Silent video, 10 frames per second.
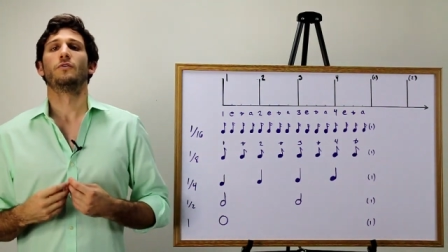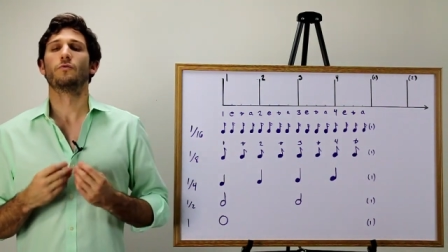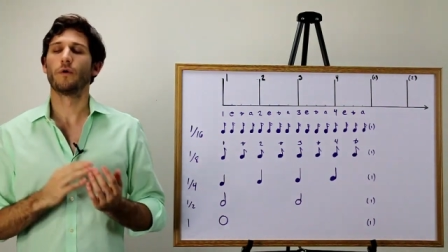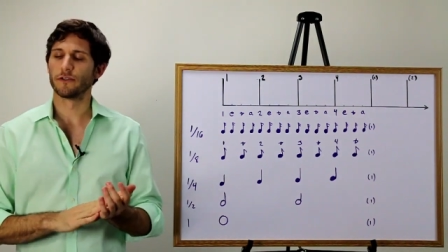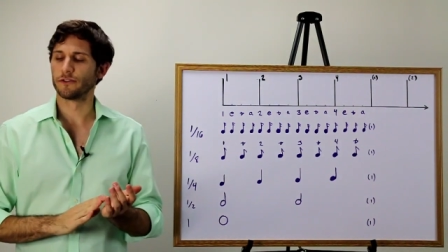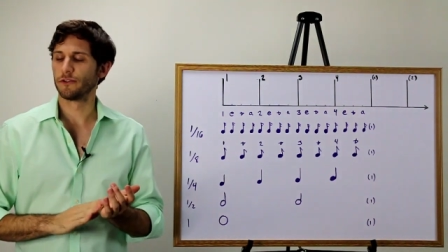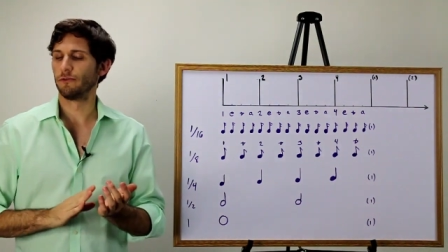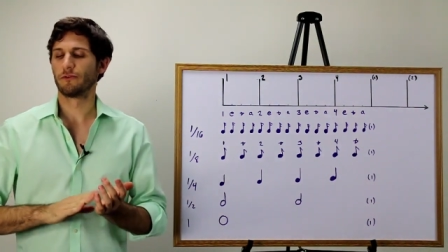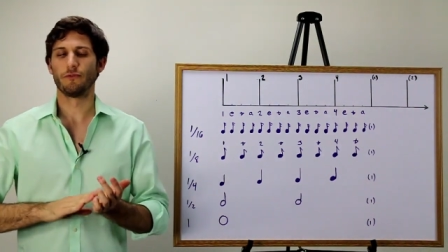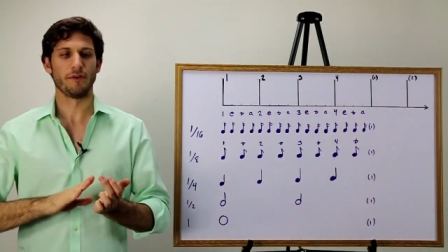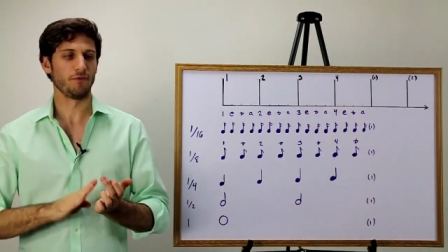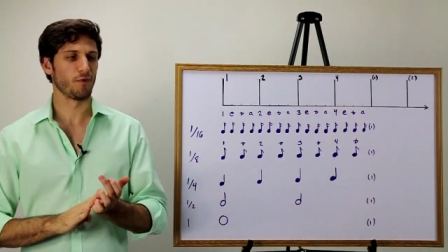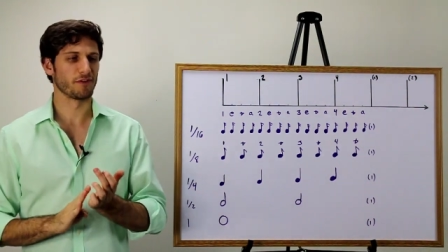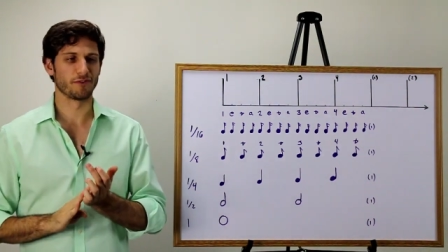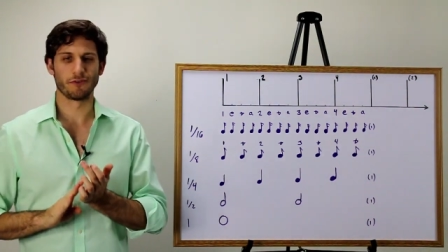1, 2, 3,
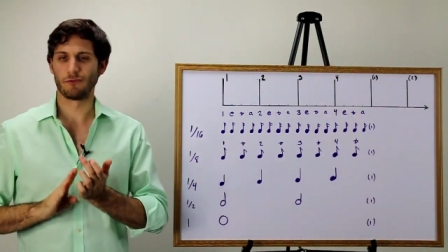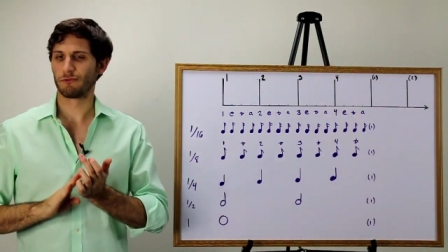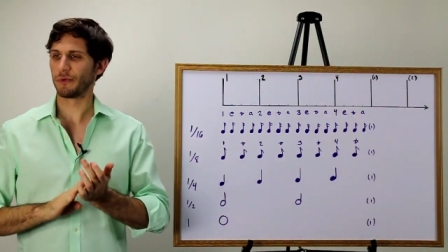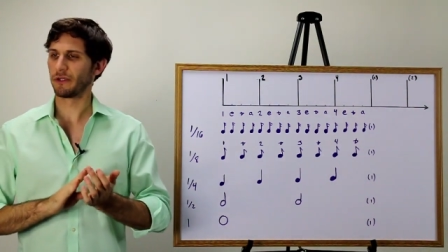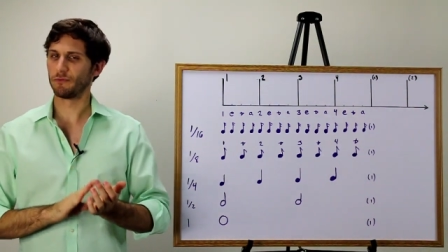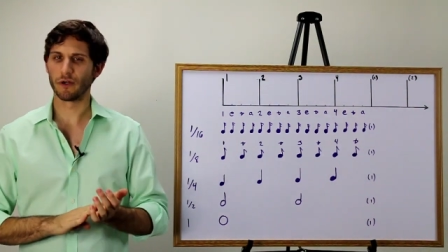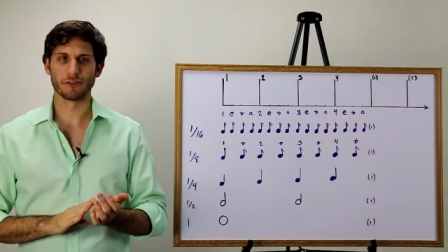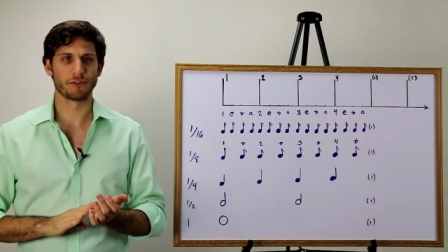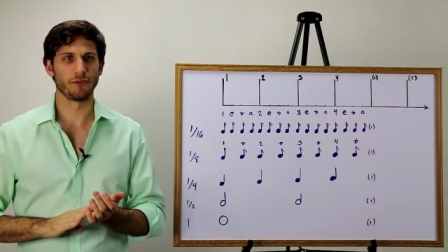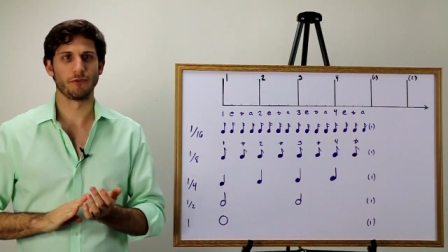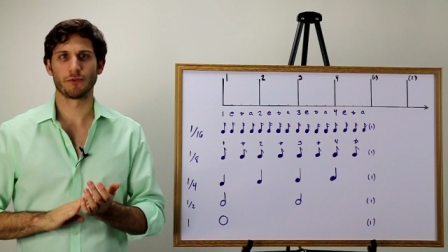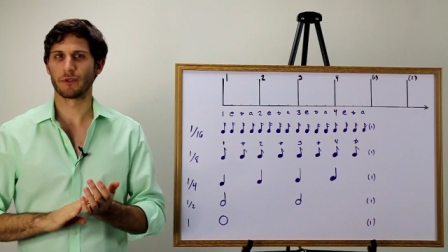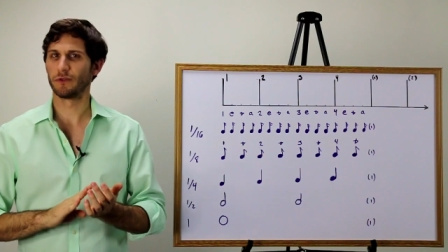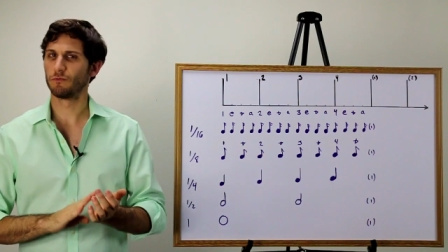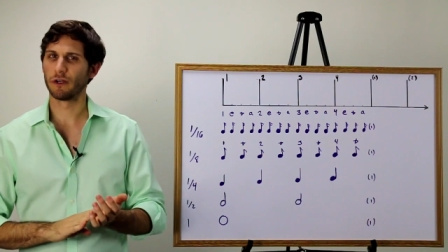1, 2, 3, 1, 2,
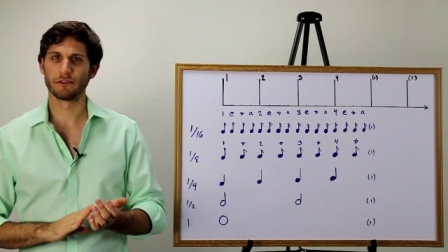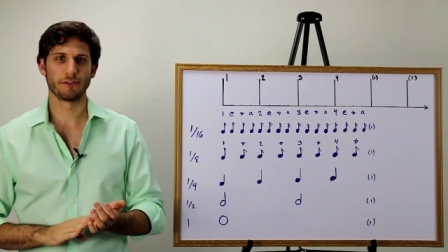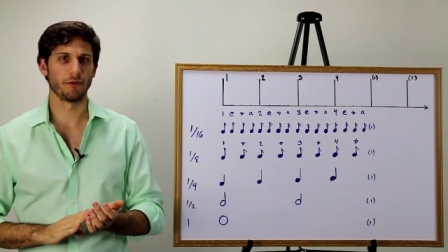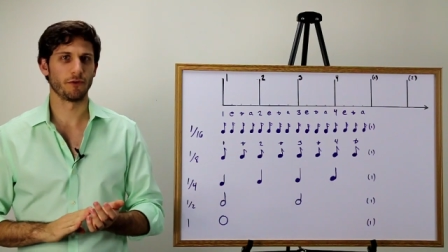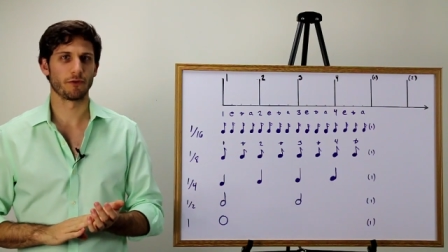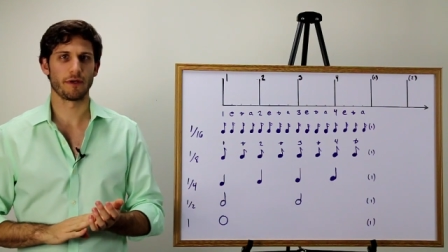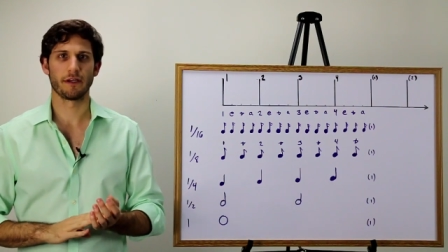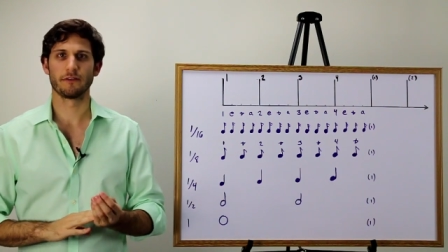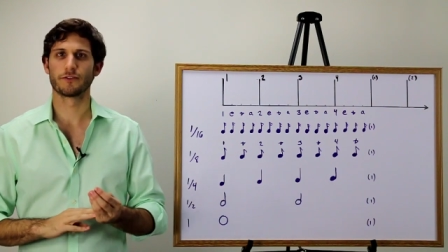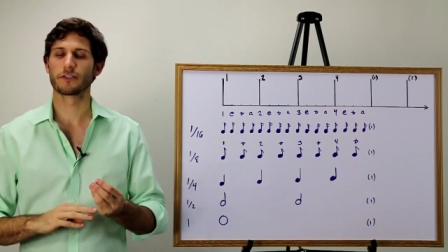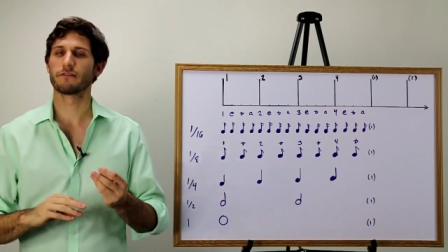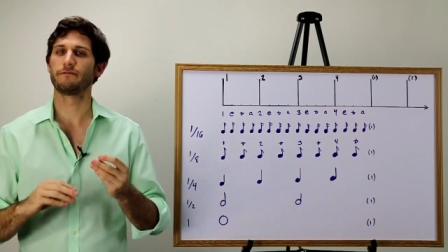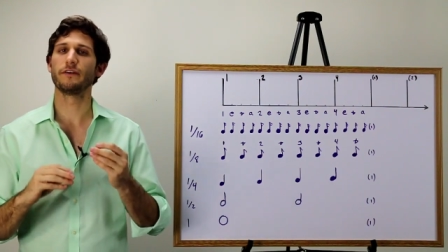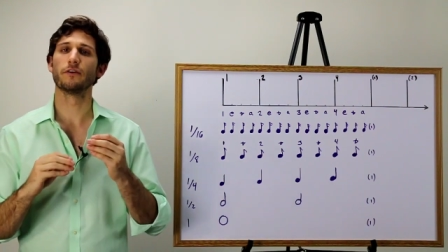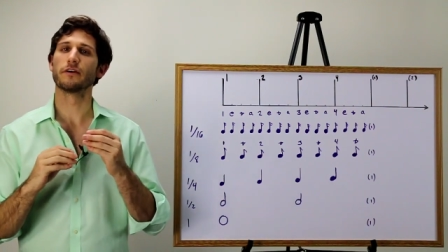3, 1, 2, 3 just
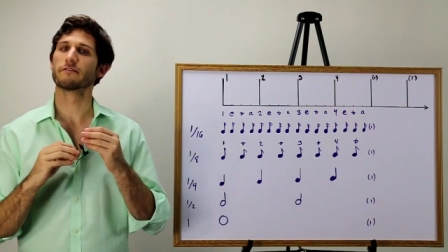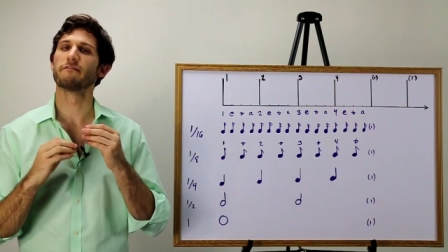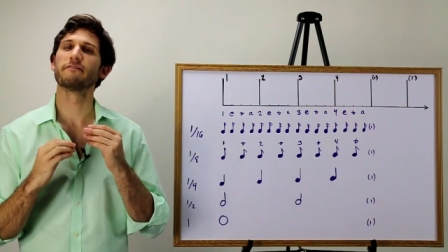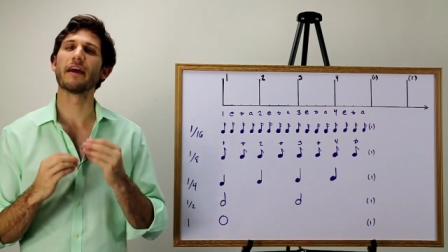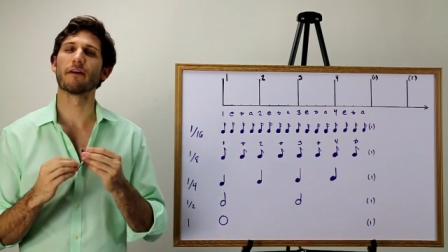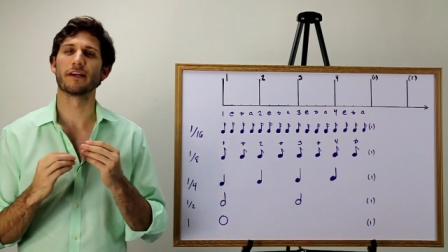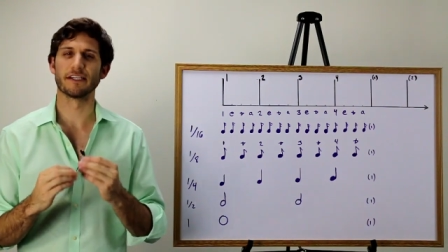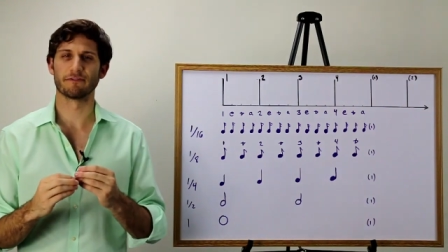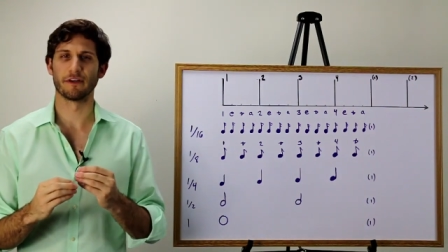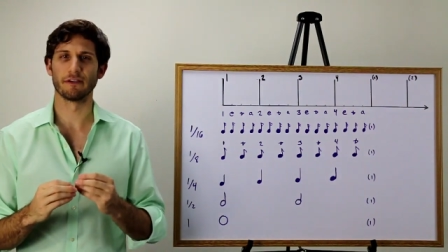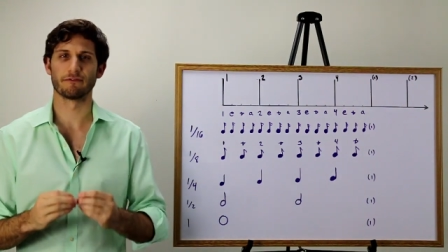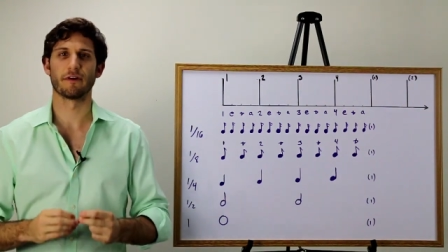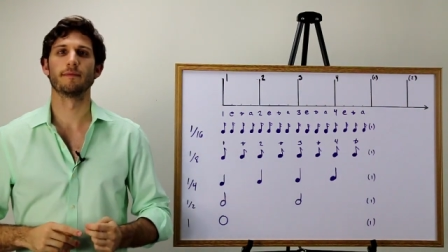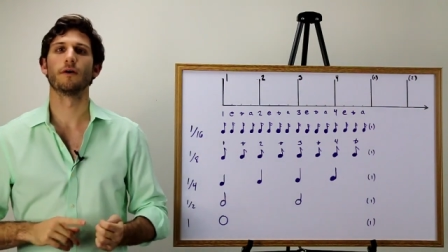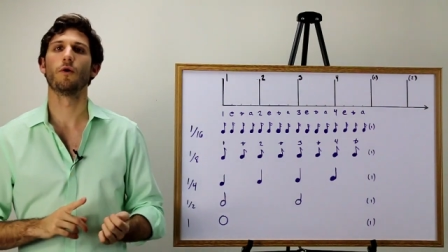feels very different
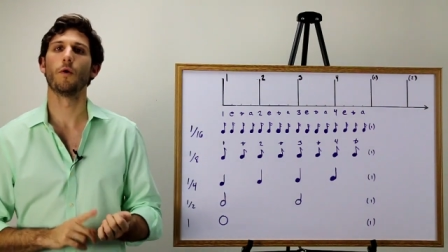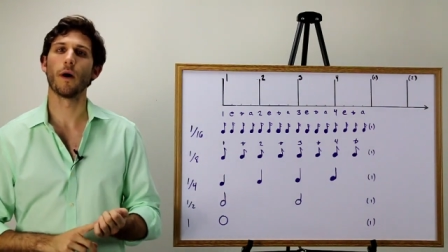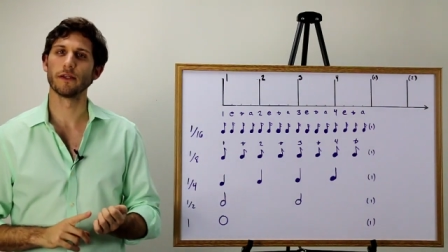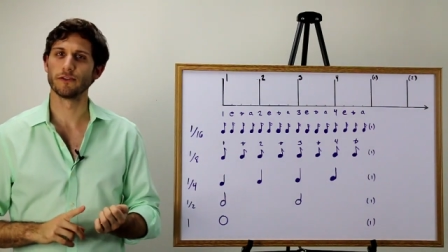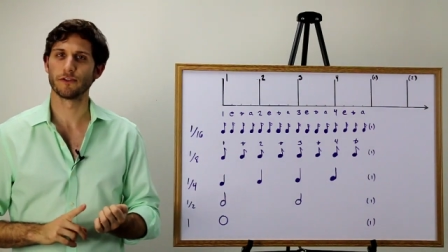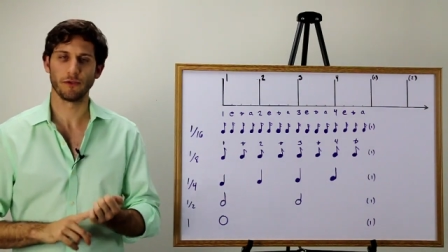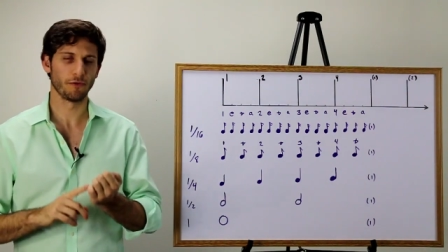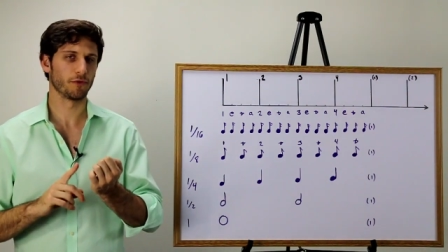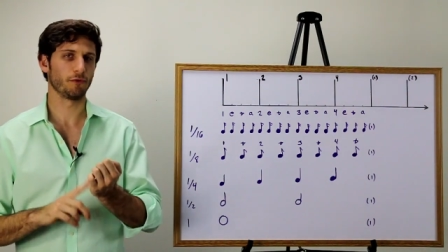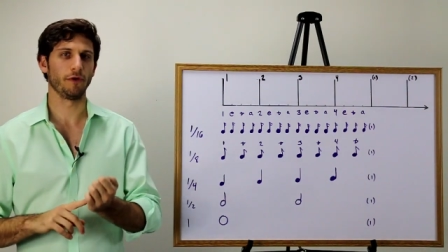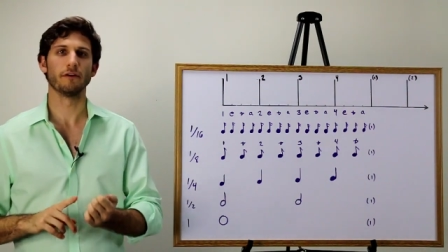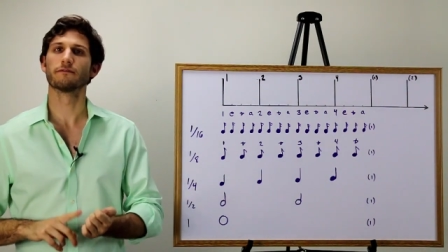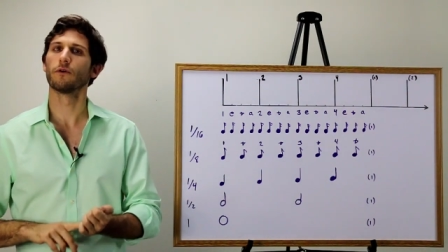from 1, 2, 3,